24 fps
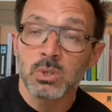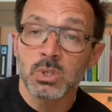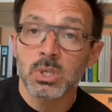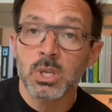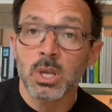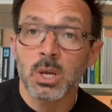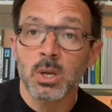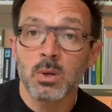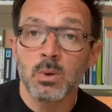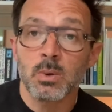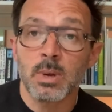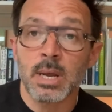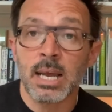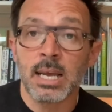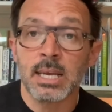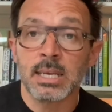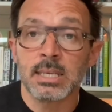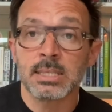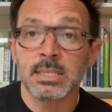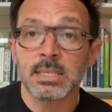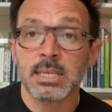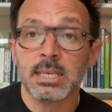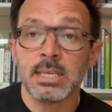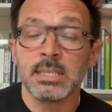So
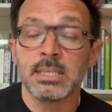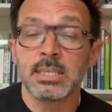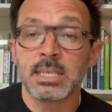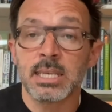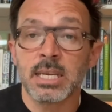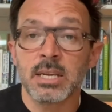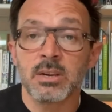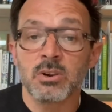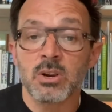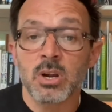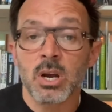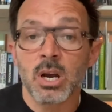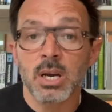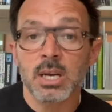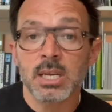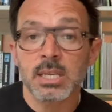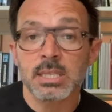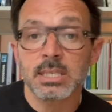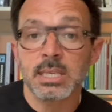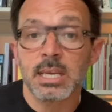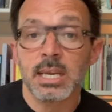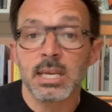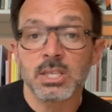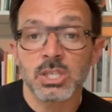as interior
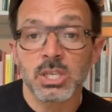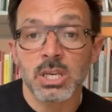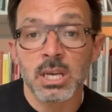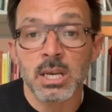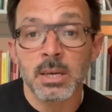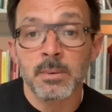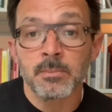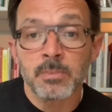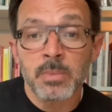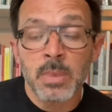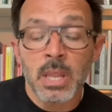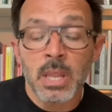architecture,